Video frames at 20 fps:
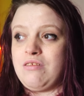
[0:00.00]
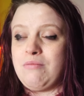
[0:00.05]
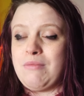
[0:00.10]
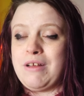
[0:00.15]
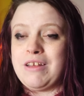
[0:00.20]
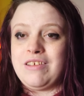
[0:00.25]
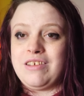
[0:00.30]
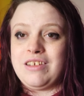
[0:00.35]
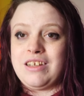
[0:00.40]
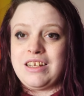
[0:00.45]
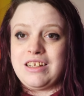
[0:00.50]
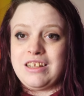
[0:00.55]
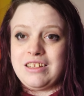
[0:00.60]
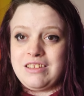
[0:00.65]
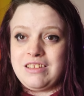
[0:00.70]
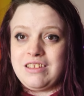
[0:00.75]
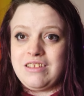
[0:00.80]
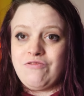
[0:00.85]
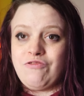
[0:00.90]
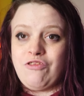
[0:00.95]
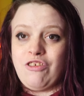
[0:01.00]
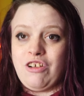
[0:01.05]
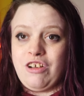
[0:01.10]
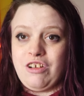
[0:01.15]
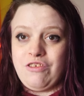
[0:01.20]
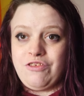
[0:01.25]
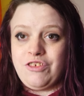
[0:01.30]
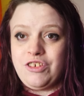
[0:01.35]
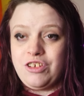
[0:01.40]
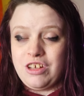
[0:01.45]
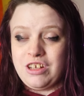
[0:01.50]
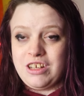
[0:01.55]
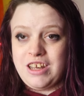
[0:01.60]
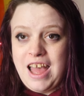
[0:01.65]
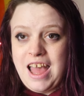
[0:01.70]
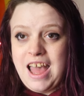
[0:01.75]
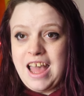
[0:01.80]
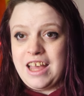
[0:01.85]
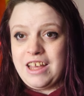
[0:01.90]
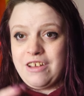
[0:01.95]
basically a
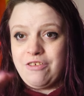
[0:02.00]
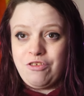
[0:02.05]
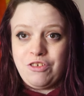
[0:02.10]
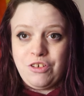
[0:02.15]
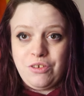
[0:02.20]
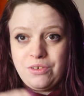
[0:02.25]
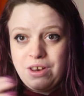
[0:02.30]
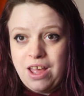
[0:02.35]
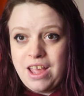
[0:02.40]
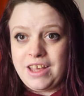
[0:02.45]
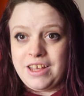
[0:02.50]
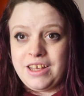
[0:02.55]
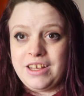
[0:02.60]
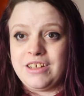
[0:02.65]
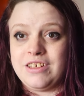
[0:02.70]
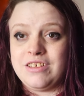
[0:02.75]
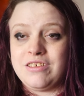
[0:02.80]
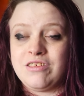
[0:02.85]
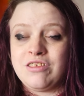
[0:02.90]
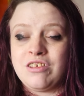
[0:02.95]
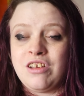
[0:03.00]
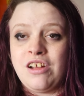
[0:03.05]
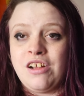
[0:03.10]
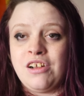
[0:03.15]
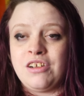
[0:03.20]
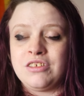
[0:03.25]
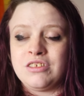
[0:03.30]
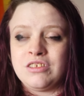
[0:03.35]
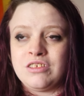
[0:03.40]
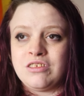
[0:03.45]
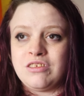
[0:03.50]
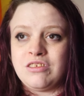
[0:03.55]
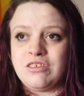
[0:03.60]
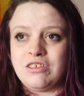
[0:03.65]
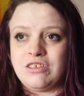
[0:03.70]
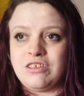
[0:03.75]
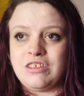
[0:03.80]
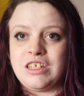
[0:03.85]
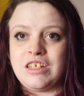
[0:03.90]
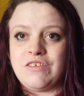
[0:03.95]
few days
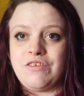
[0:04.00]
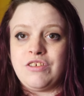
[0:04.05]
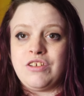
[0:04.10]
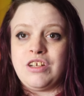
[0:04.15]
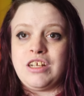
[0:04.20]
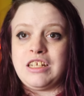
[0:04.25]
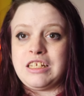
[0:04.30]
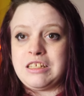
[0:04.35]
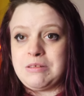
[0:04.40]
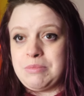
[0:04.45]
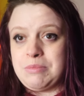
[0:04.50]
to see if you needed